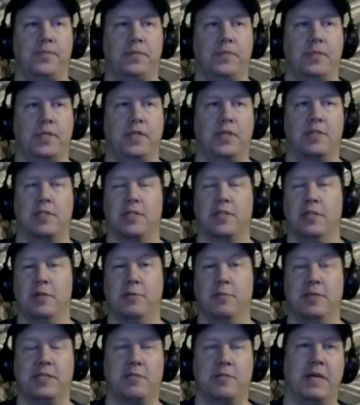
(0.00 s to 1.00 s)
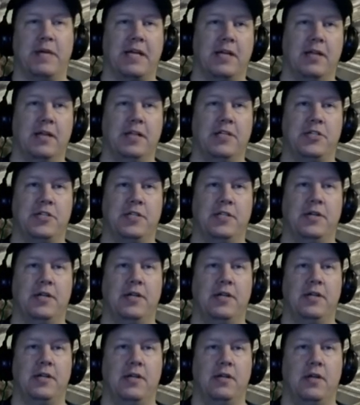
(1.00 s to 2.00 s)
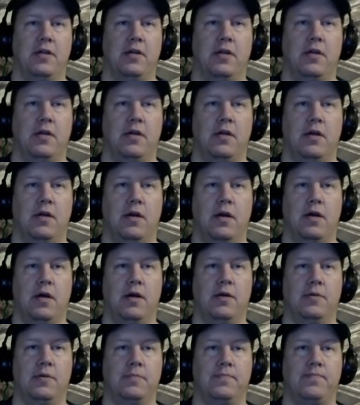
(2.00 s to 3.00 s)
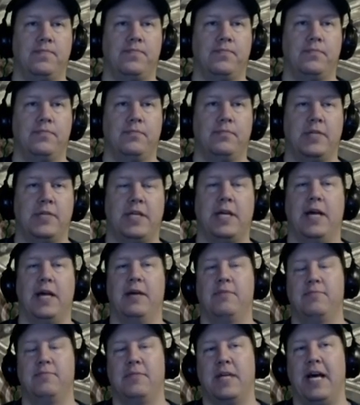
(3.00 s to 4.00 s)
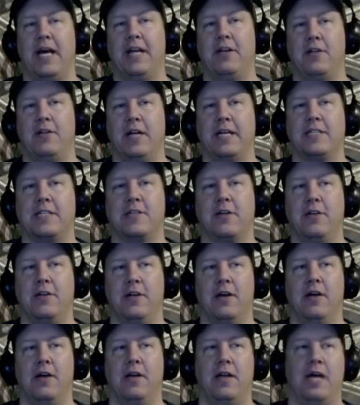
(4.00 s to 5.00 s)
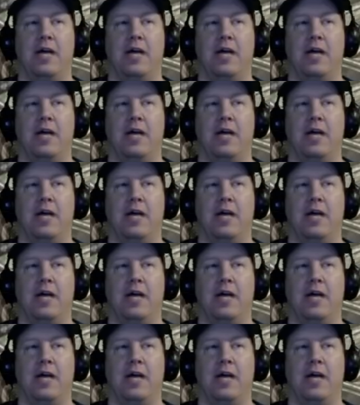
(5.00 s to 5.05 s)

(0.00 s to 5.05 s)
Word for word: there's a little bit of speculation there. Um, but yeah, I don't like turning on.